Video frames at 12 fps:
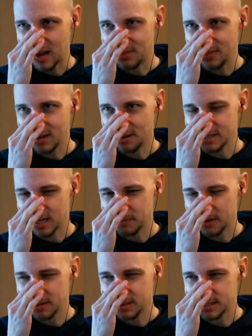think I'll talk
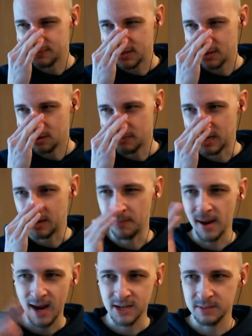about it in this video, but I
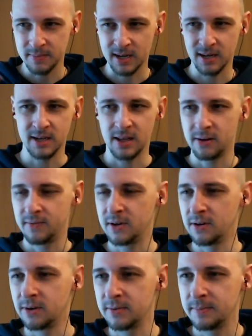may actually make it in another
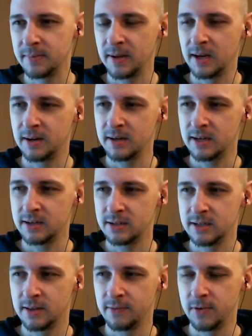video
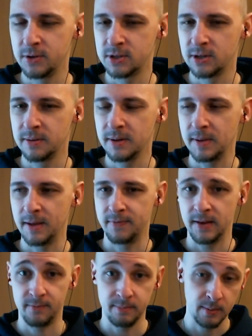in the future
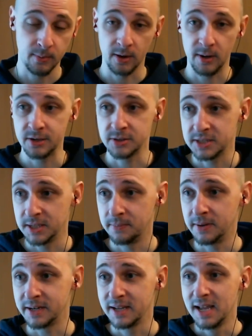if people are interested.
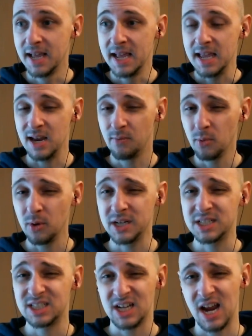But it really
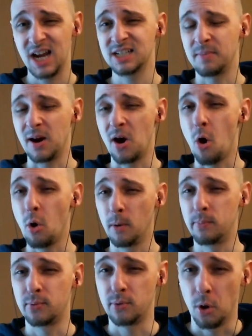changed my whole
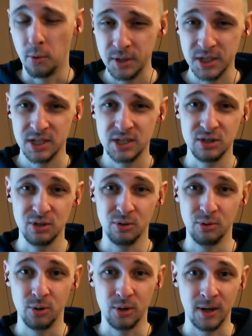approach
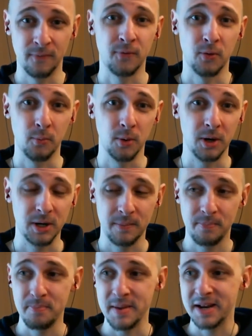to looking for work,
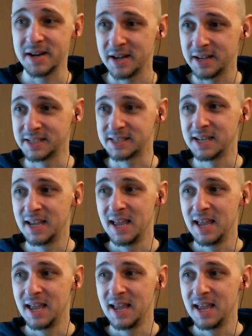because